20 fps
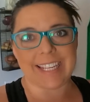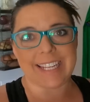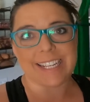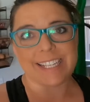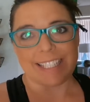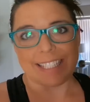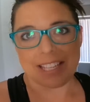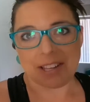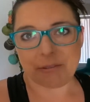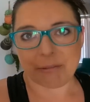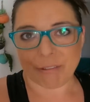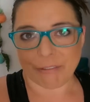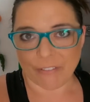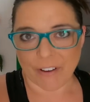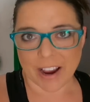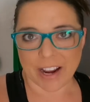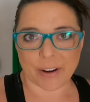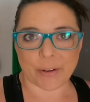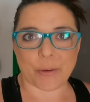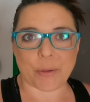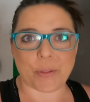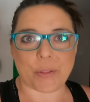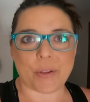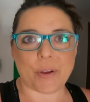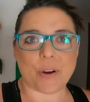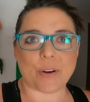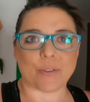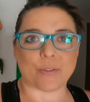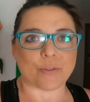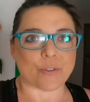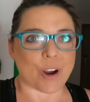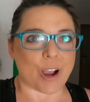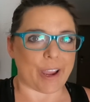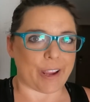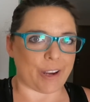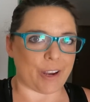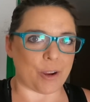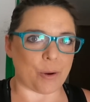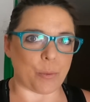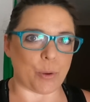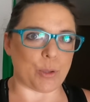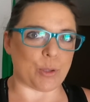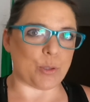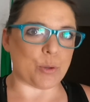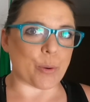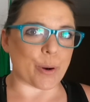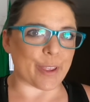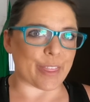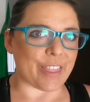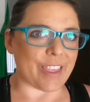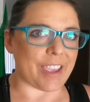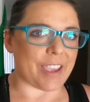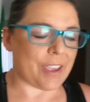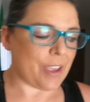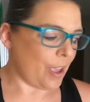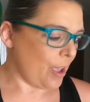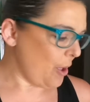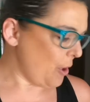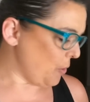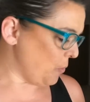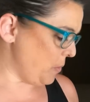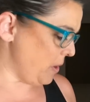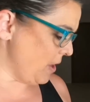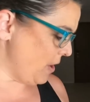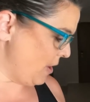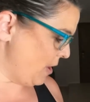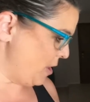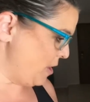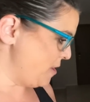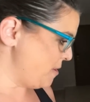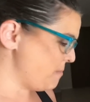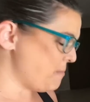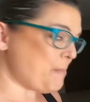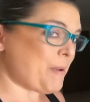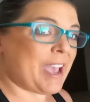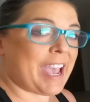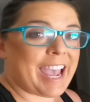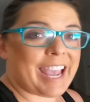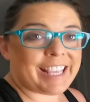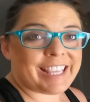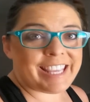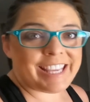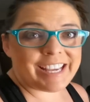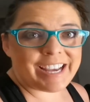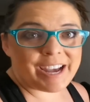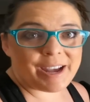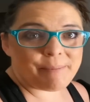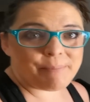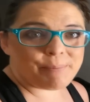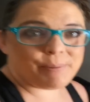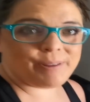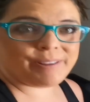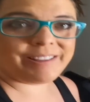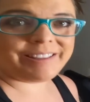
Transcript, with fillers: It is the final run with Dorothy. We are packing up.